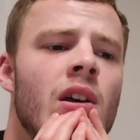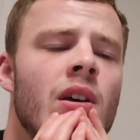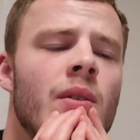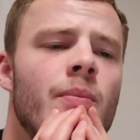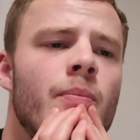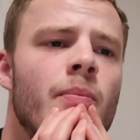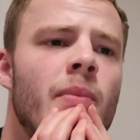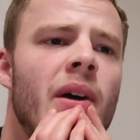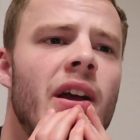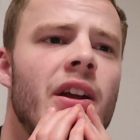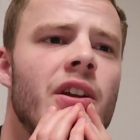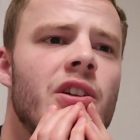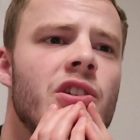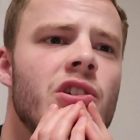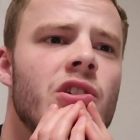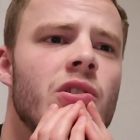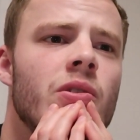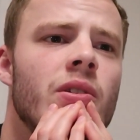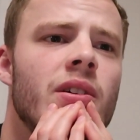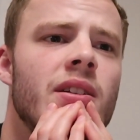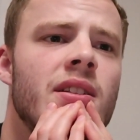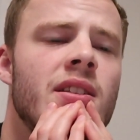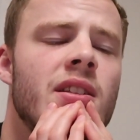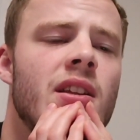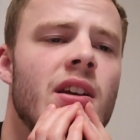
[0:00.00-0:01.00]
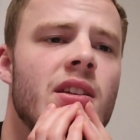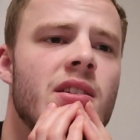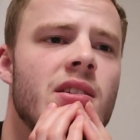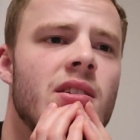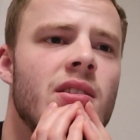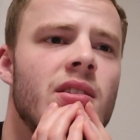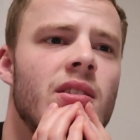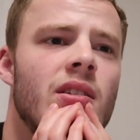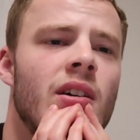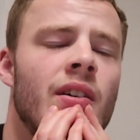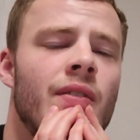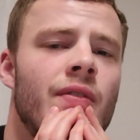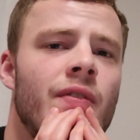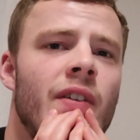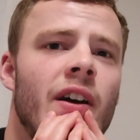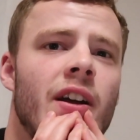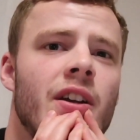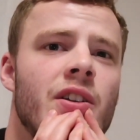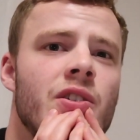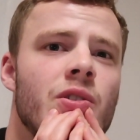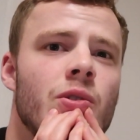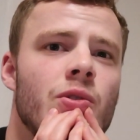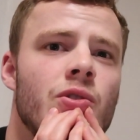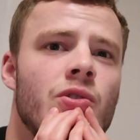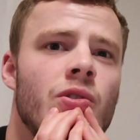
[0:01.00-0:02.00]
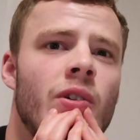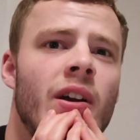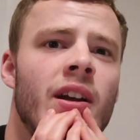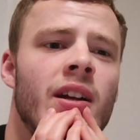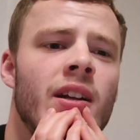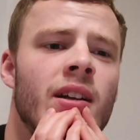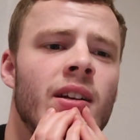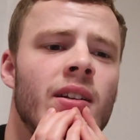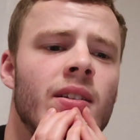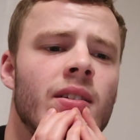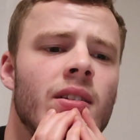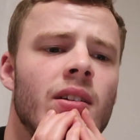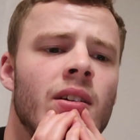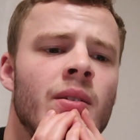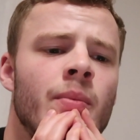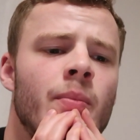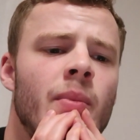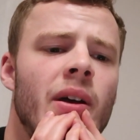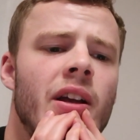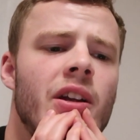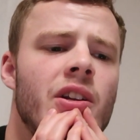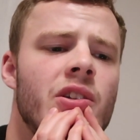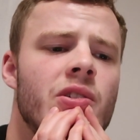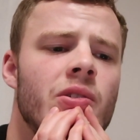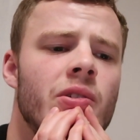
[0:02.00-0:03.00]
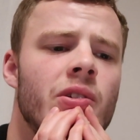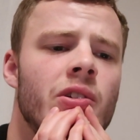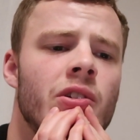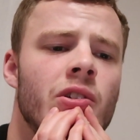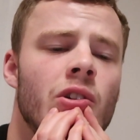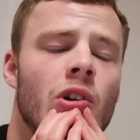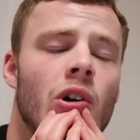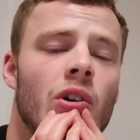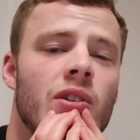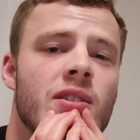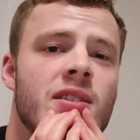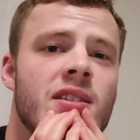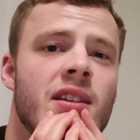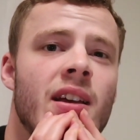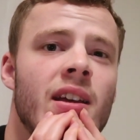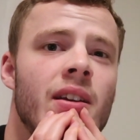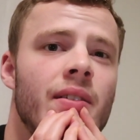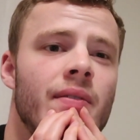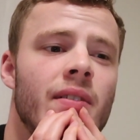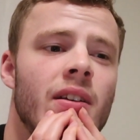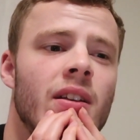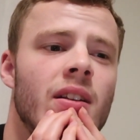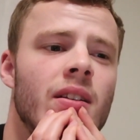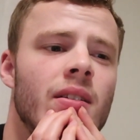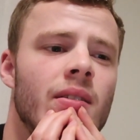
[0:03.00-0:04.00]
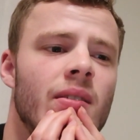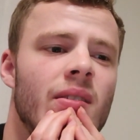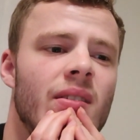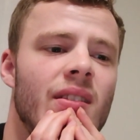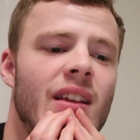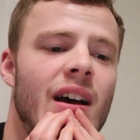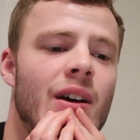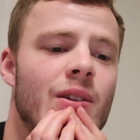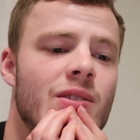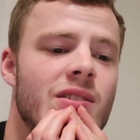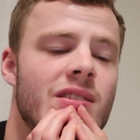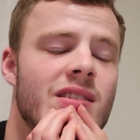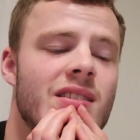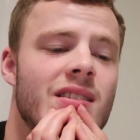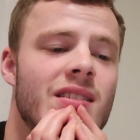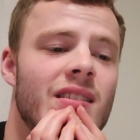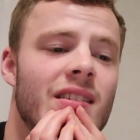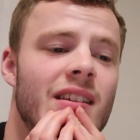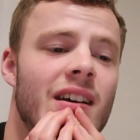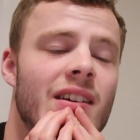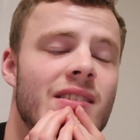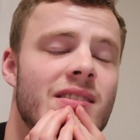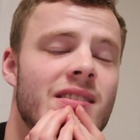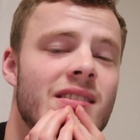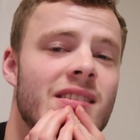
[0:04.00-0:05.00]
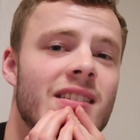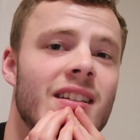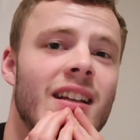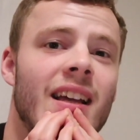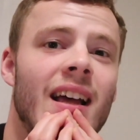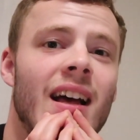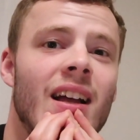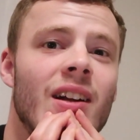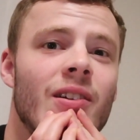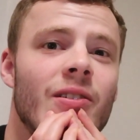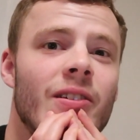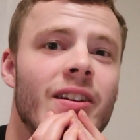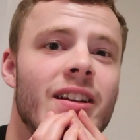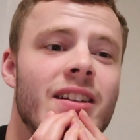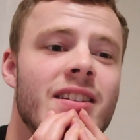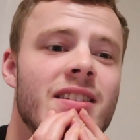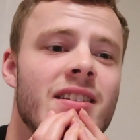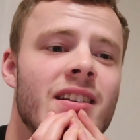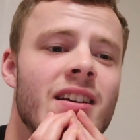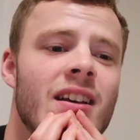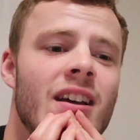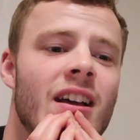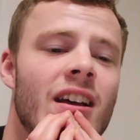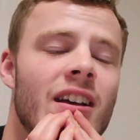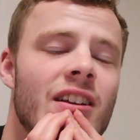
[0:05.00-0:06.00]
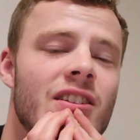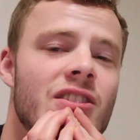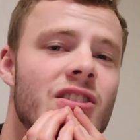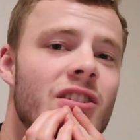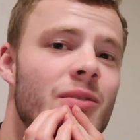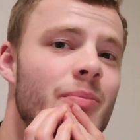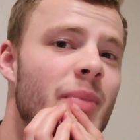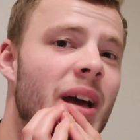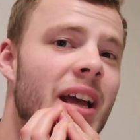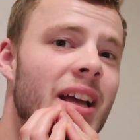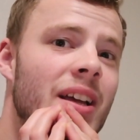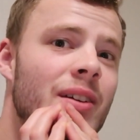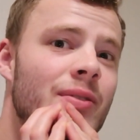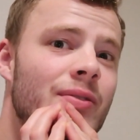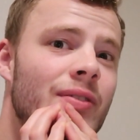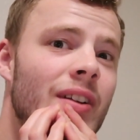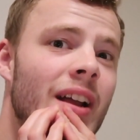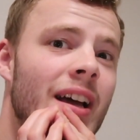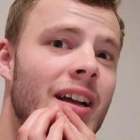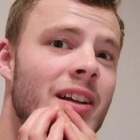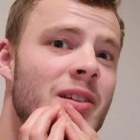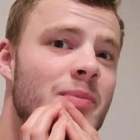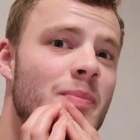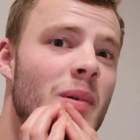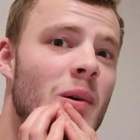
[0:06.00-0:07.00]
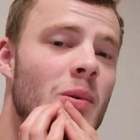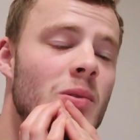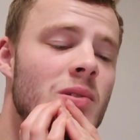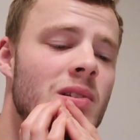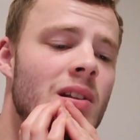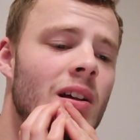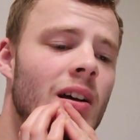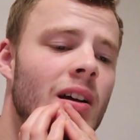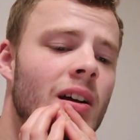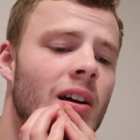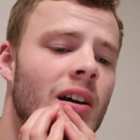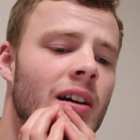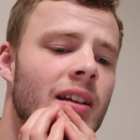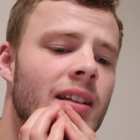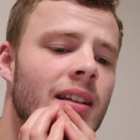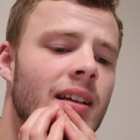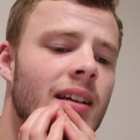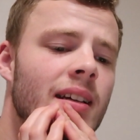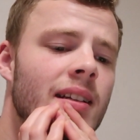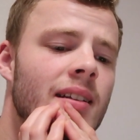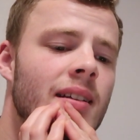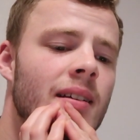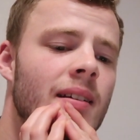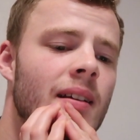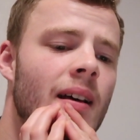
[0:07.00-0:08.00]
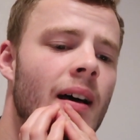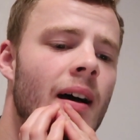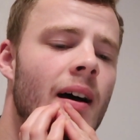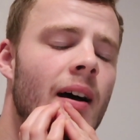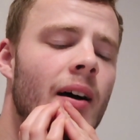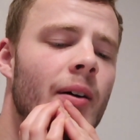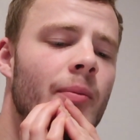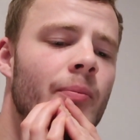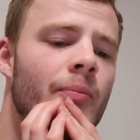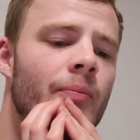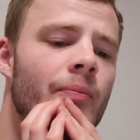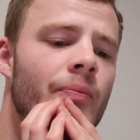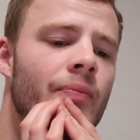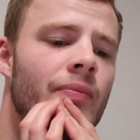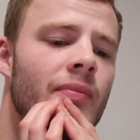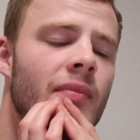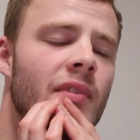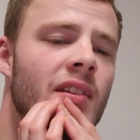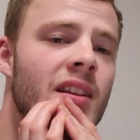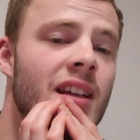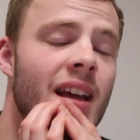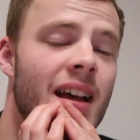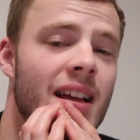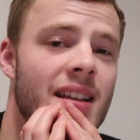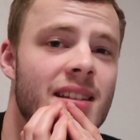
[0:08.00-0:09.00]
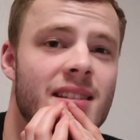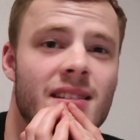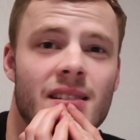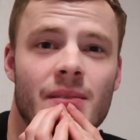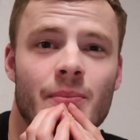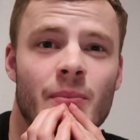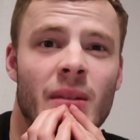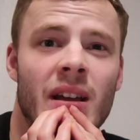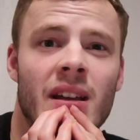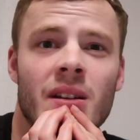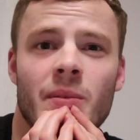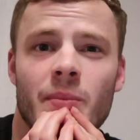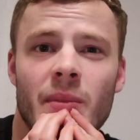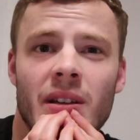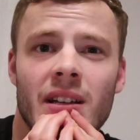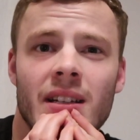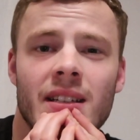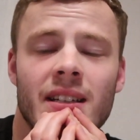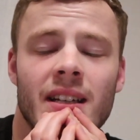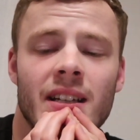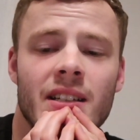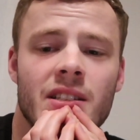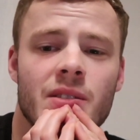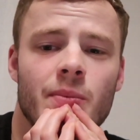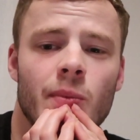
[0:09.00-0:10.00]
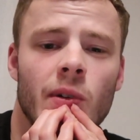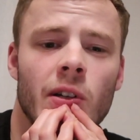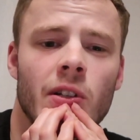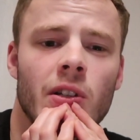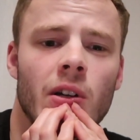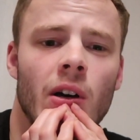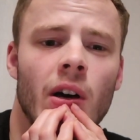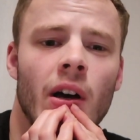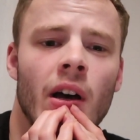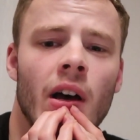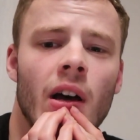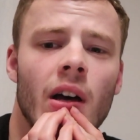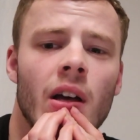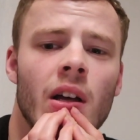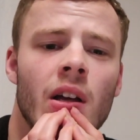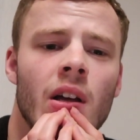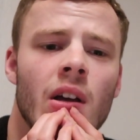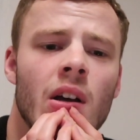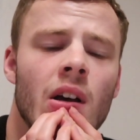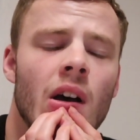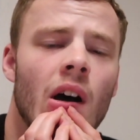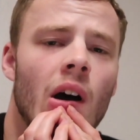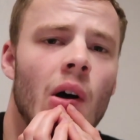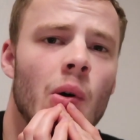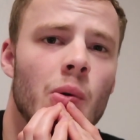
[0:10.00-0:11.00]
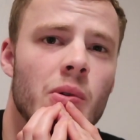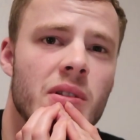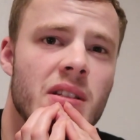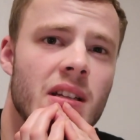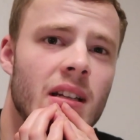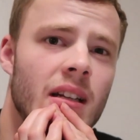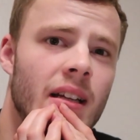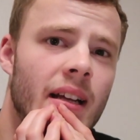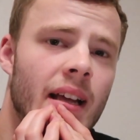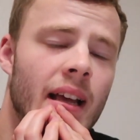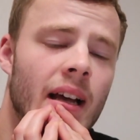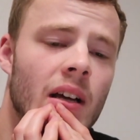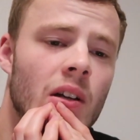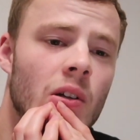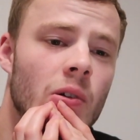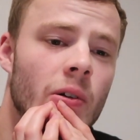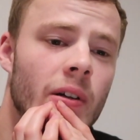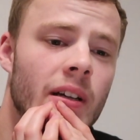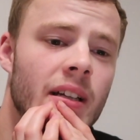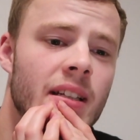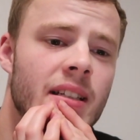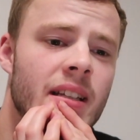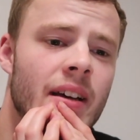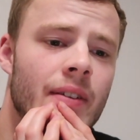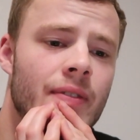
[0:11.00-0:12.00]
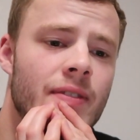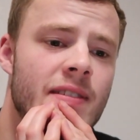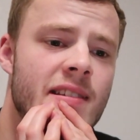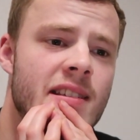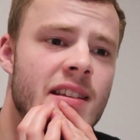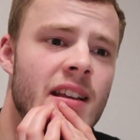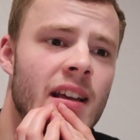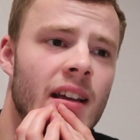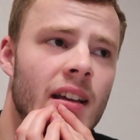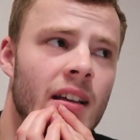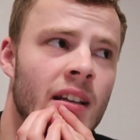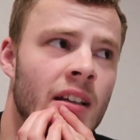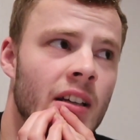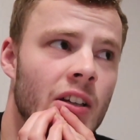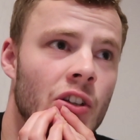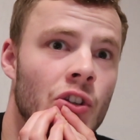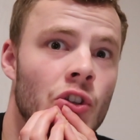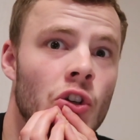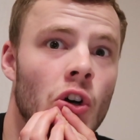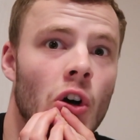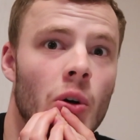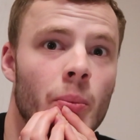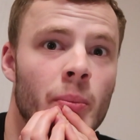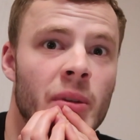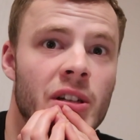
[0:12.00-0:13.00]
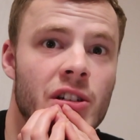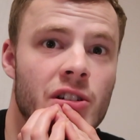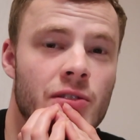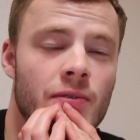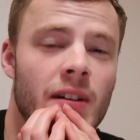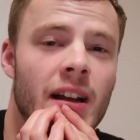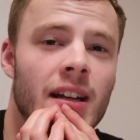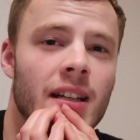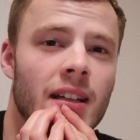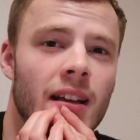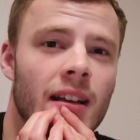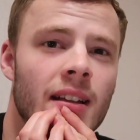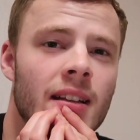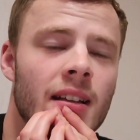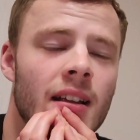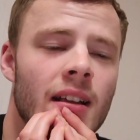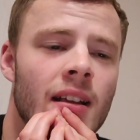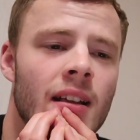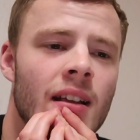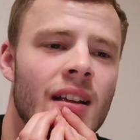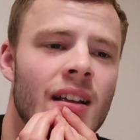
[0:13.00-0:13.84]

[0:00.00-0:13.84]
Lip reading: make sure it doesn't affect your training, and make sure you're not saving thousands and thousands of calories to make flex bowls like I did. Yes, it made me adhere to my diet. I was in a caloric deficit and it got me shredded,